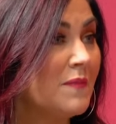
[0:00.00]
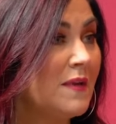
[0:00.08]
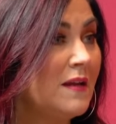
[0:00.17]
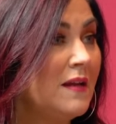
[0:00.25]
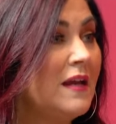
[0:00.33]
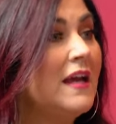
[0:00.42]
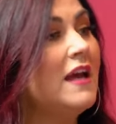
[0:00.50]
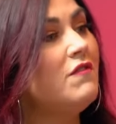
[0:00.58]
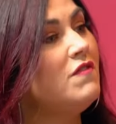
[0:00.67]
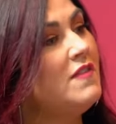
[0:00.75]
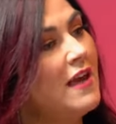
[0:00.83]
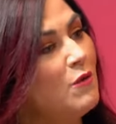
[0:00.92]
Mm-hmm.
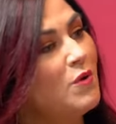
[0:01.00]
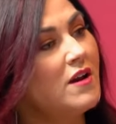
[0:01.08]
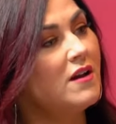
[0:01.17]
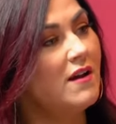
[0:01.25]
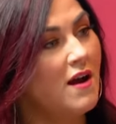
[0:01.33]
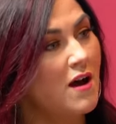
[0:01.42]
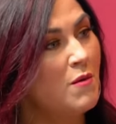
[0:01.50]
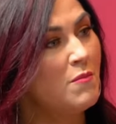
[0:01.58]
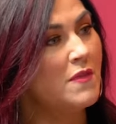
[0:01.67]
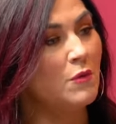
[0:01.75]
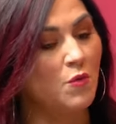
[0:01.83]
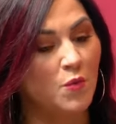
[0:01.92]
If they were going to
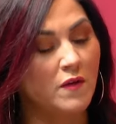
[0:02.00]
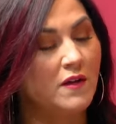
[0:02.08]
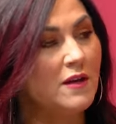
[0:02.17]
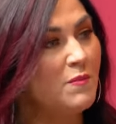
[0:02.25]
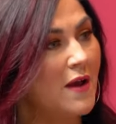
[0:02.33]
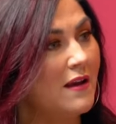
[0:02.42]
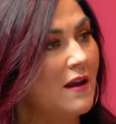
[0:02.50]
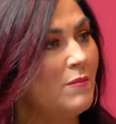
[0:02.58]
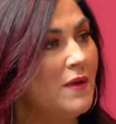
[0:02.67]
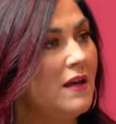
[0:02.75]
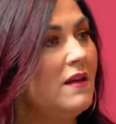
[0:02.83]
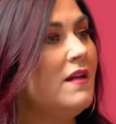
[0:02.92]
come, they were willing to bet on
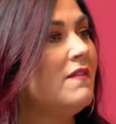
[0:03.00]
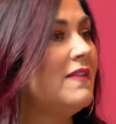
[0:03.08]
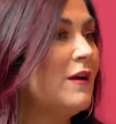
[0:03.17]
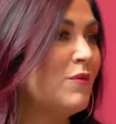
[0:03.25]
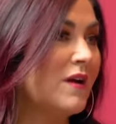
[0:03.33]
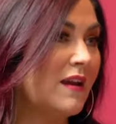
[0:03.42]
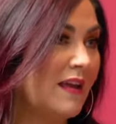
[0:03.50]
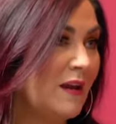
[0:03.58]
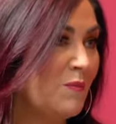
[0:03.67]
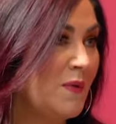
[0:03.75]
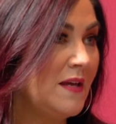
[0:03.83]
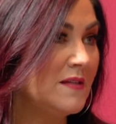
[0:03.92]
me. They were going to get
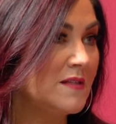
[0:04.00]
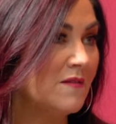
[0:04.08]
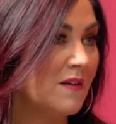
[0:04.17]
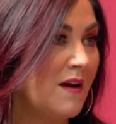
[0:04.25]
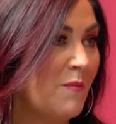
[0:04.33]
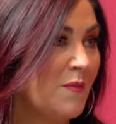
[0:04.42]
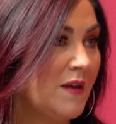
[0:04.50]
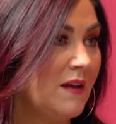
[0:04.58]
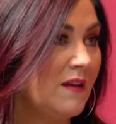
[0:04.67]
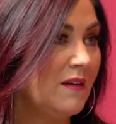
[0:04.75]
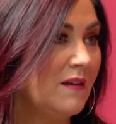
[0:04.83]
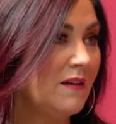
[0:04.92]
a piece of the company.